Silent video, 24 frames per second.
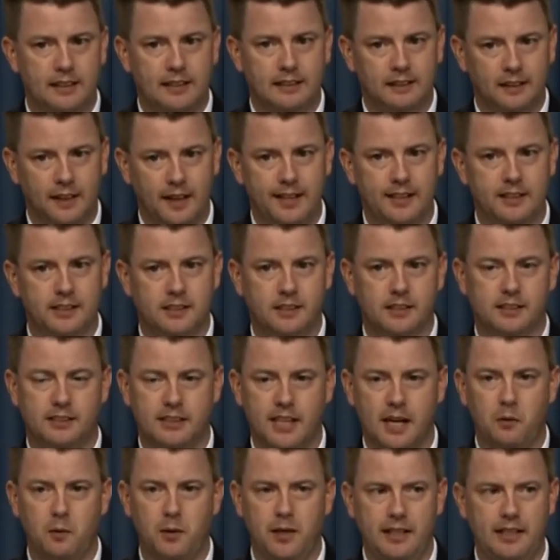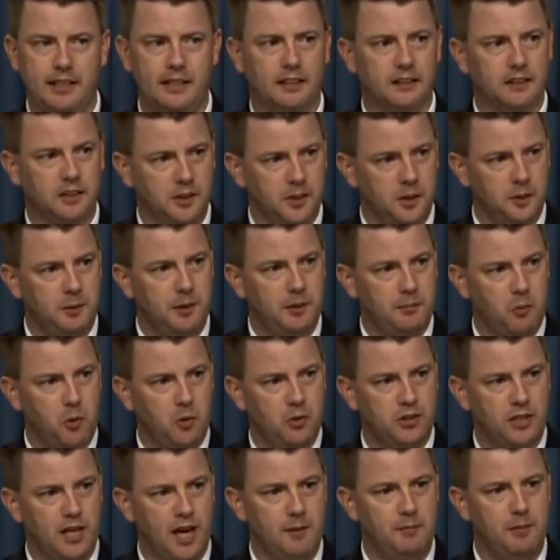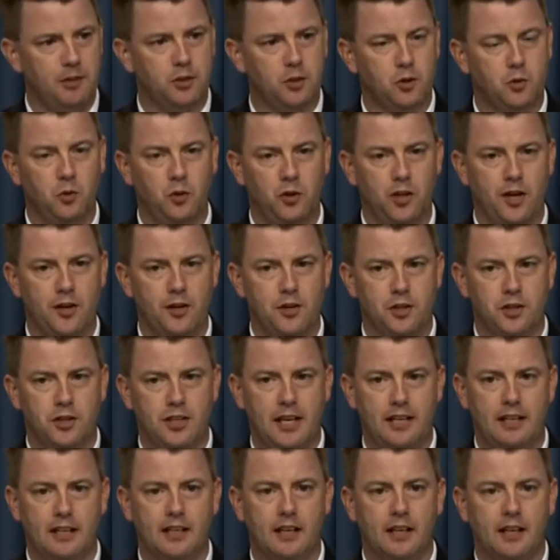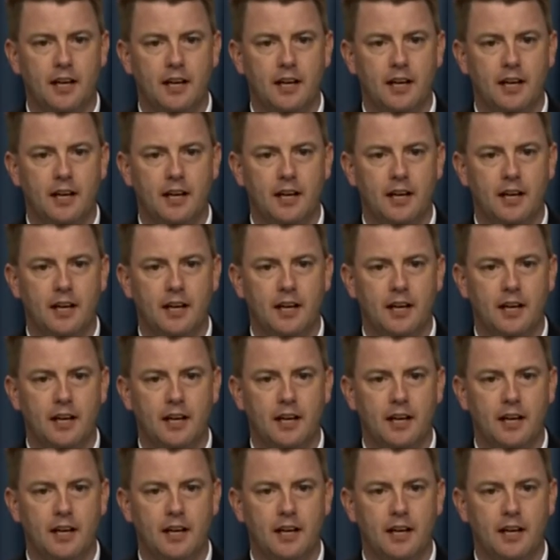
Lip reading: led us to say we need a little bit more time to truly understand it.